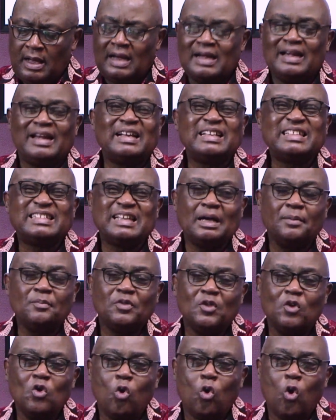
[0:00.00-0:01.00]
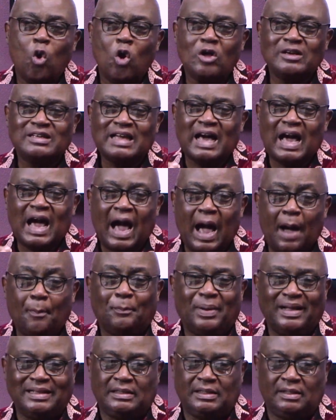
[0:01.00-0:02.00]
There's something called
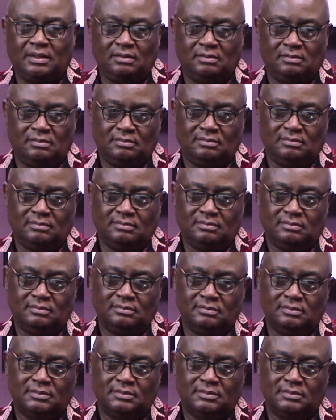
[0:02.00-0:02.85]
apathy.